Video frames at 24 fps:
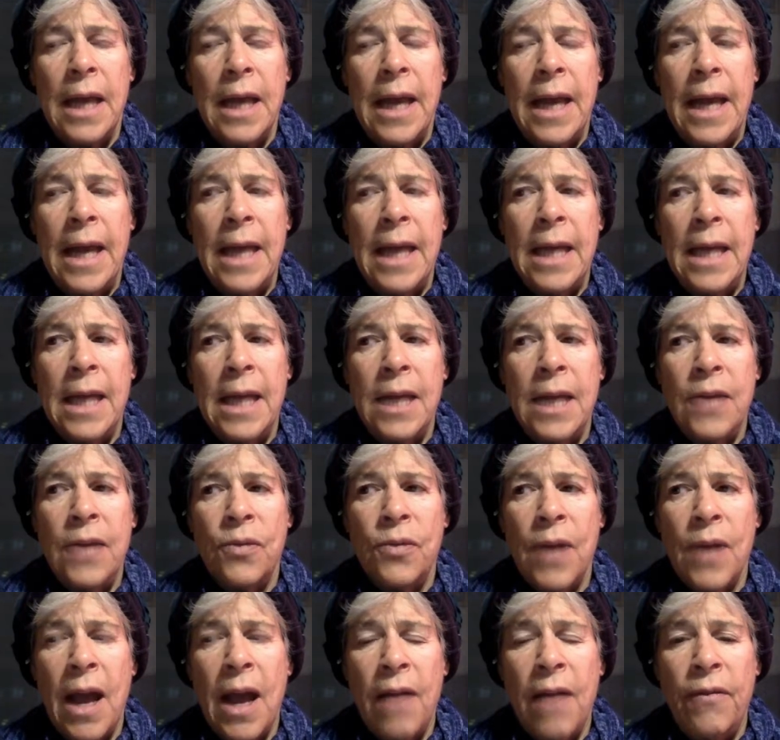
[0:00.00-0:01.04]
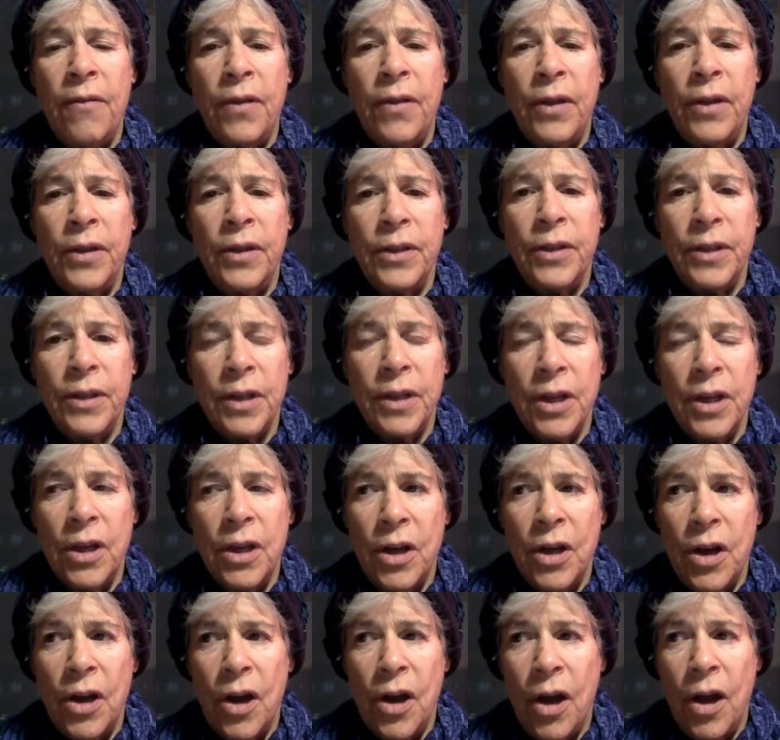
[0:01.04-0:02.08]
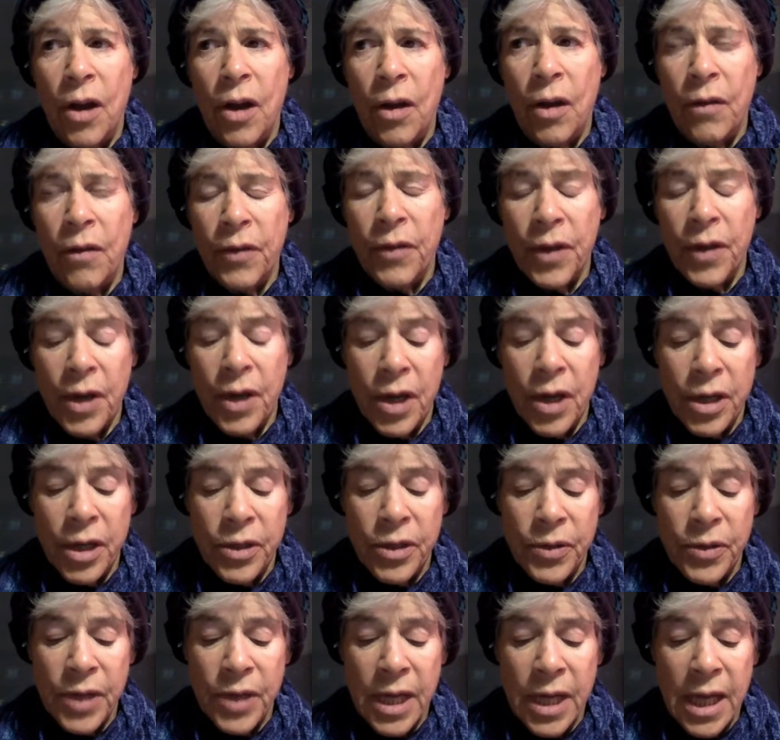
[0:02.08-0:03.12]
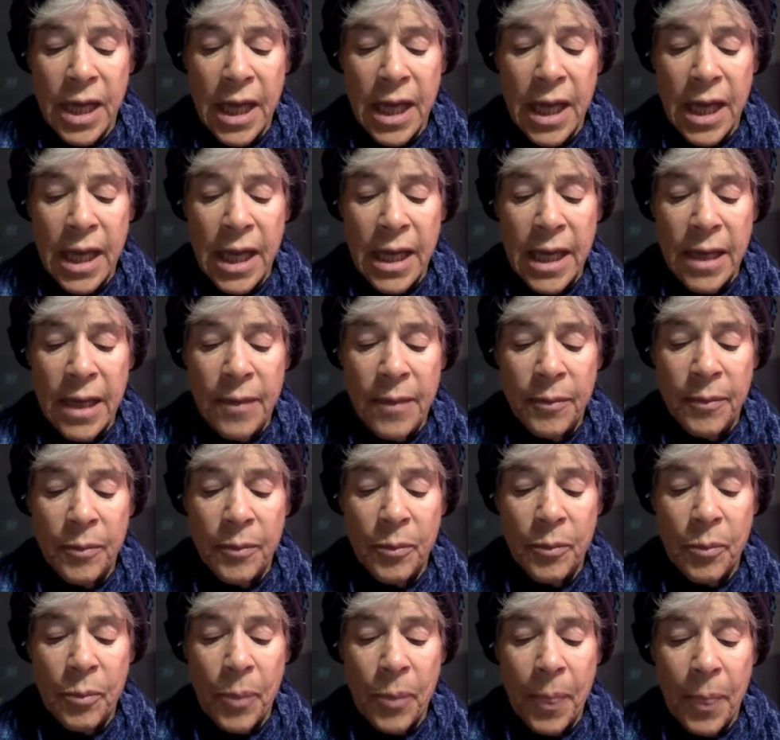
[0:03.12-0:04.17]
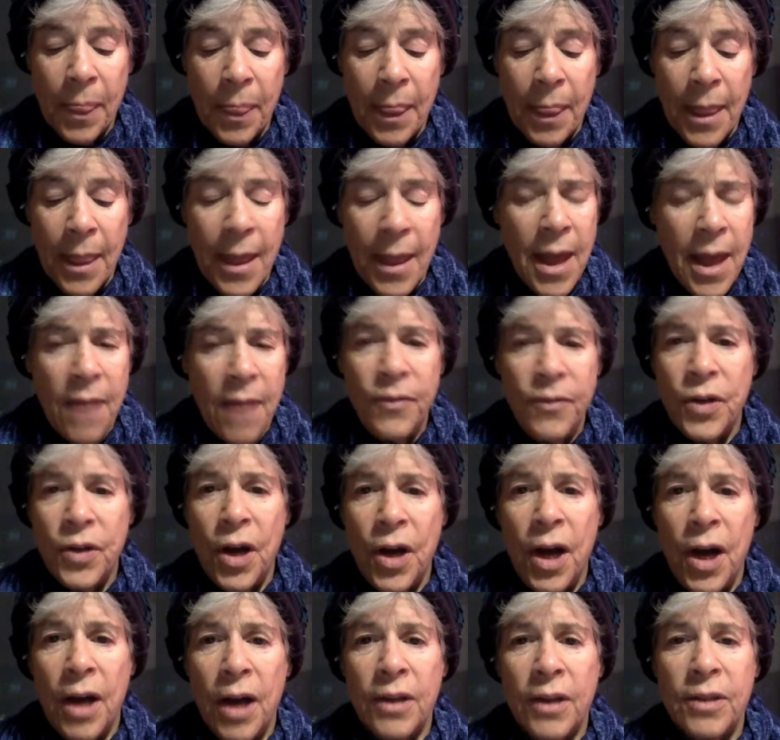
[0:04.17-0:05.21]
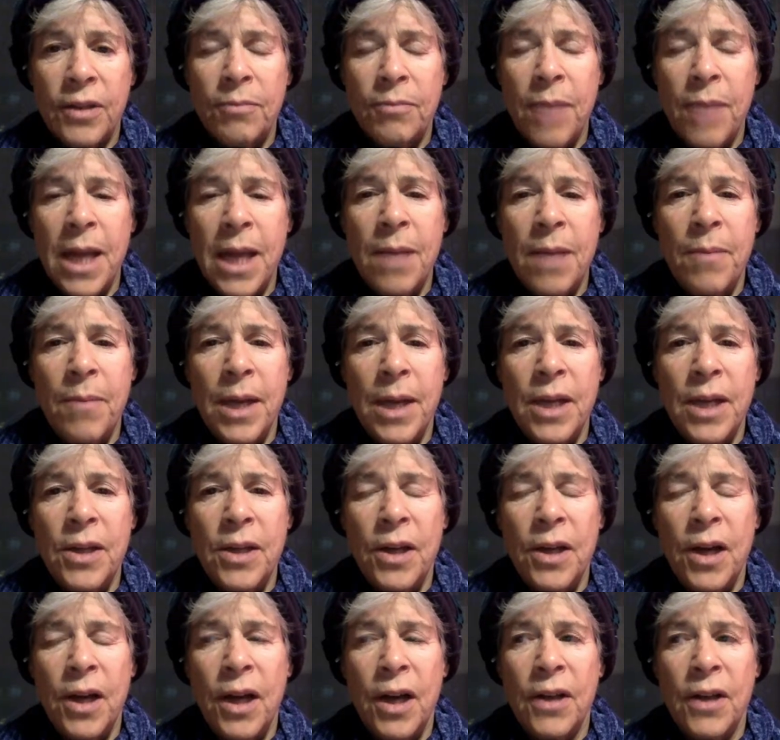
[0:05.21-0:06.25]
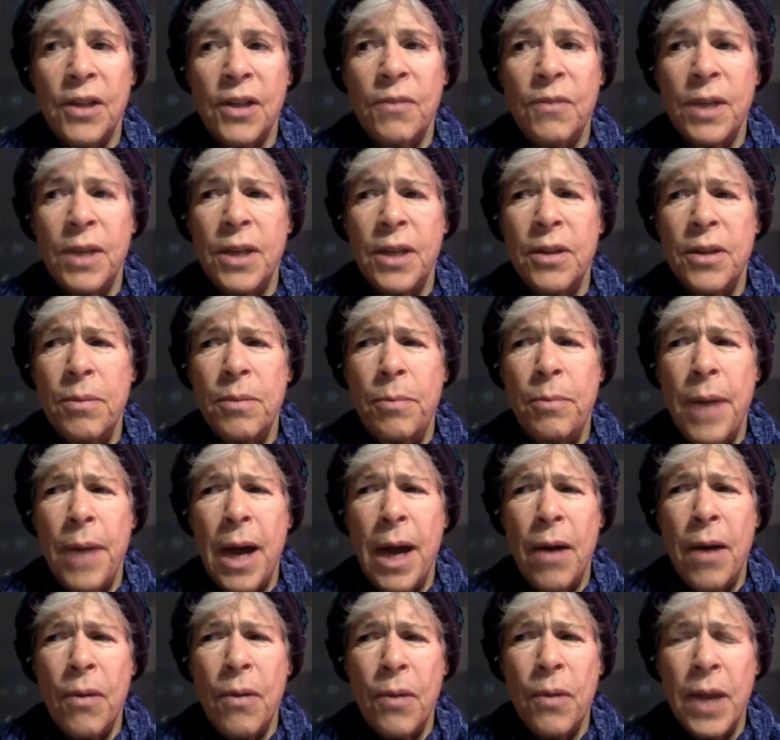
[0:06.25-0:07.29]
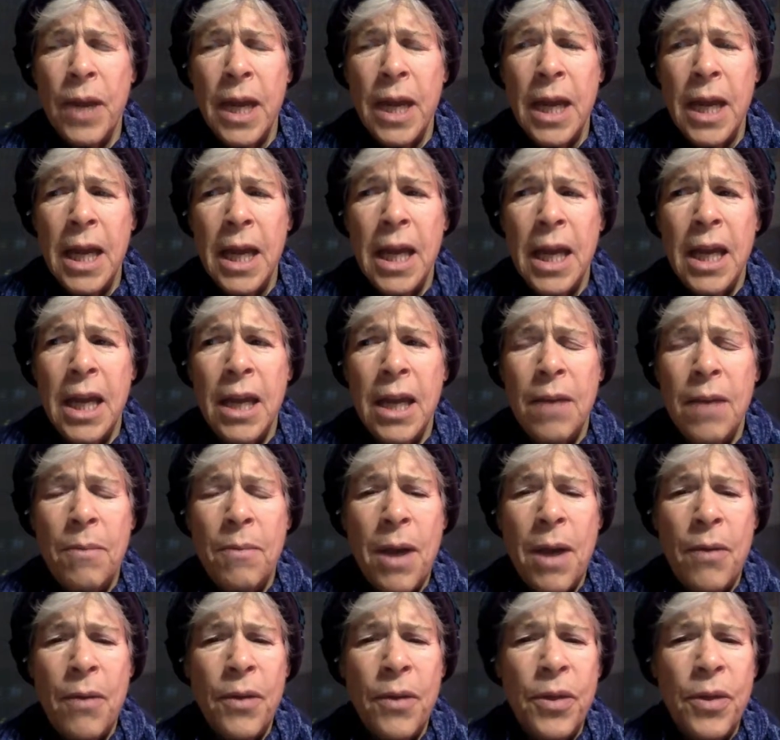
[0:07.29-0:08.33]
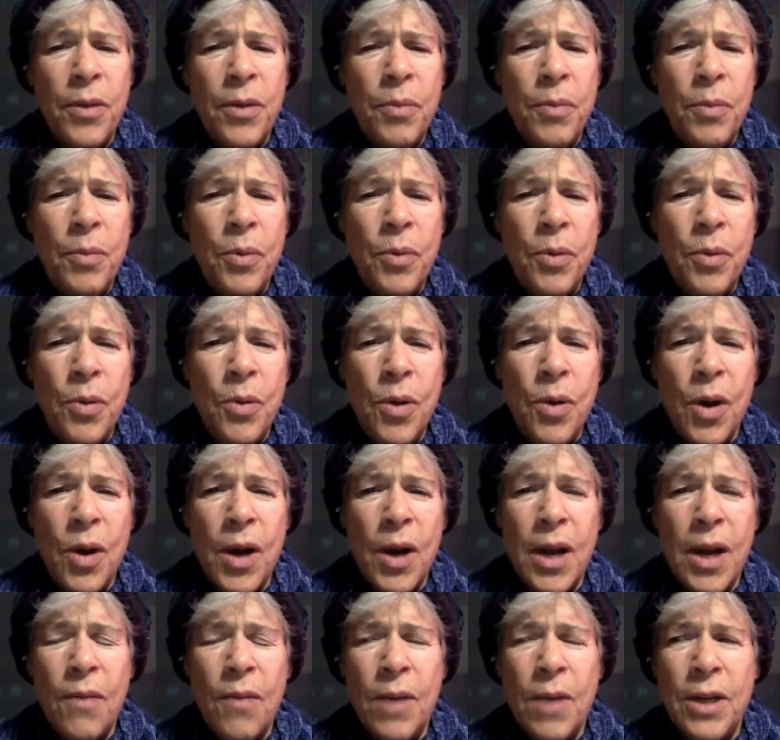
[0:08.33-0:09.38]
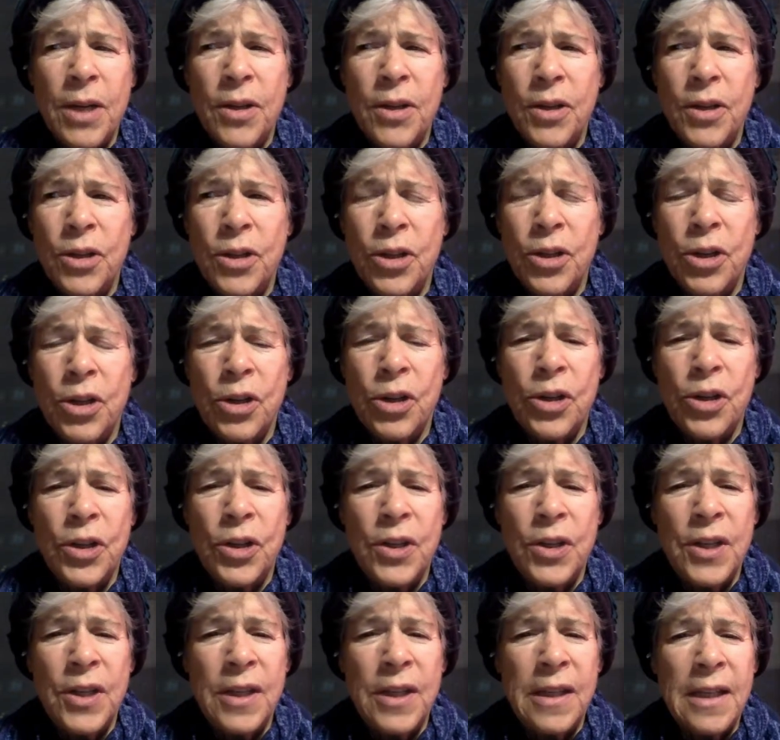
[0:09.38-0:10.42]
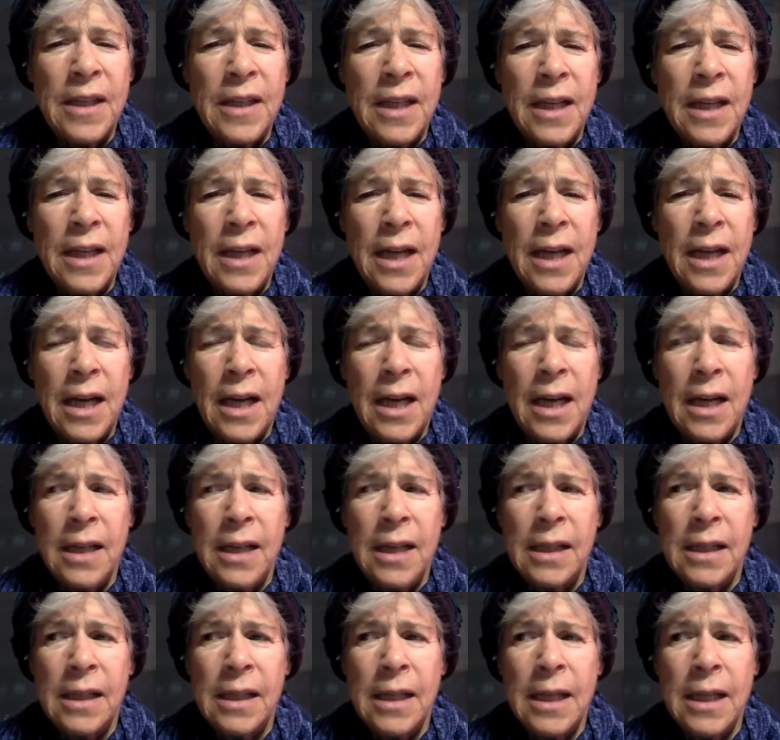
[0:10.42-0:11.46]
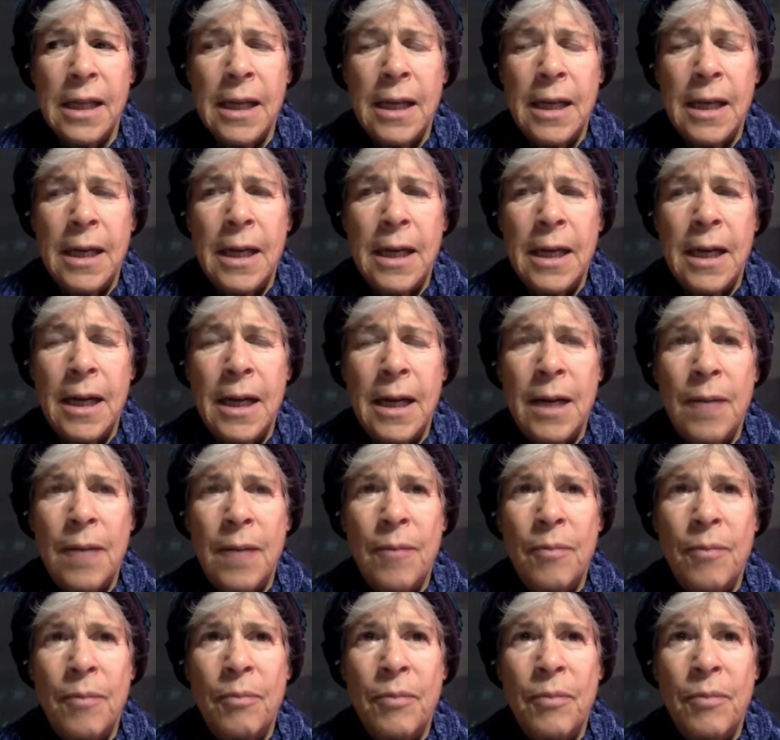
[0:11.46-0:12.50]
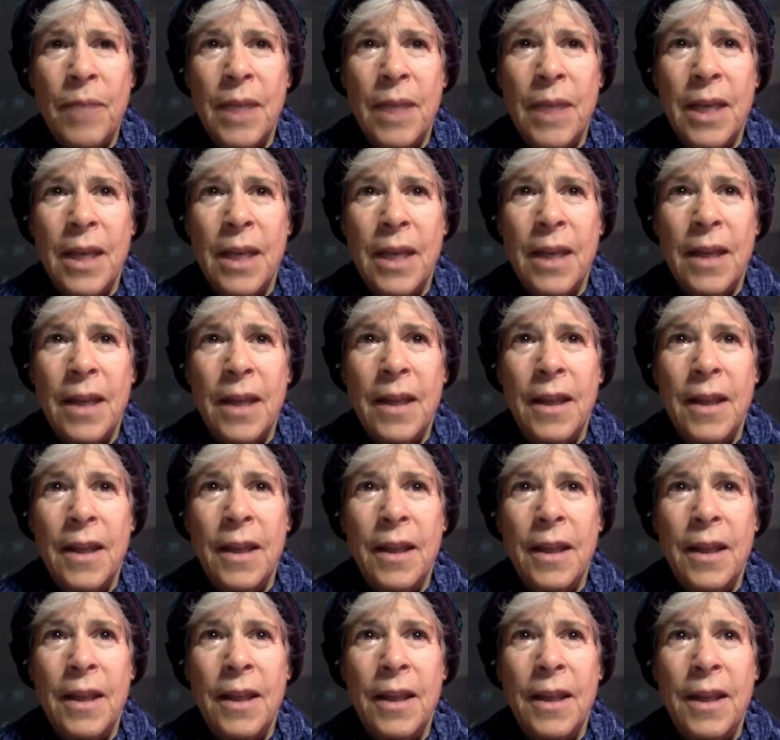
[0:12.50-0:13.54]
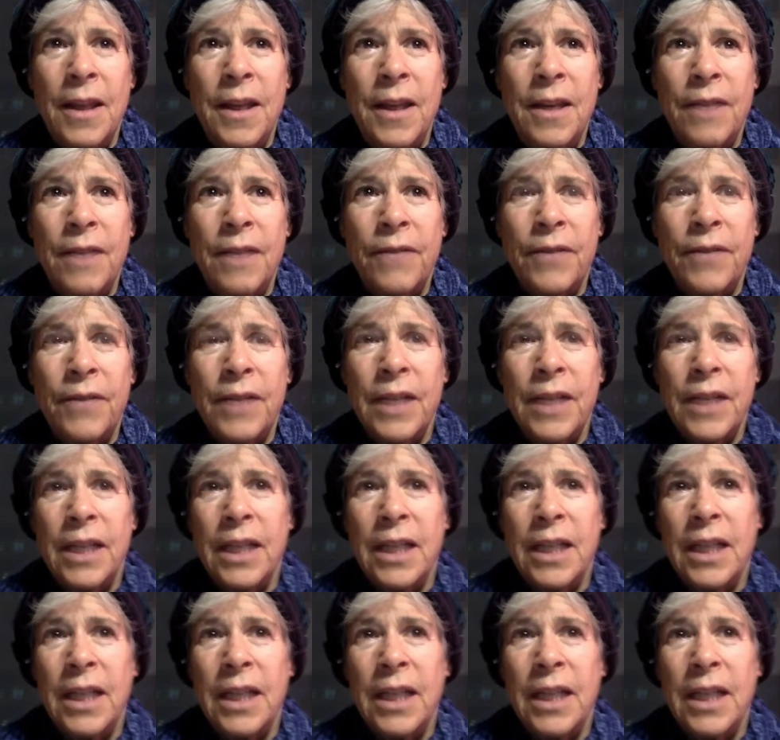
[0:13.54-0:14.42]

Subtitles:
And he traveled all over the country and gave talks, many, many talks. He went to the Bahá'í, he met with the poor, he went to the churches, the synagogues, the different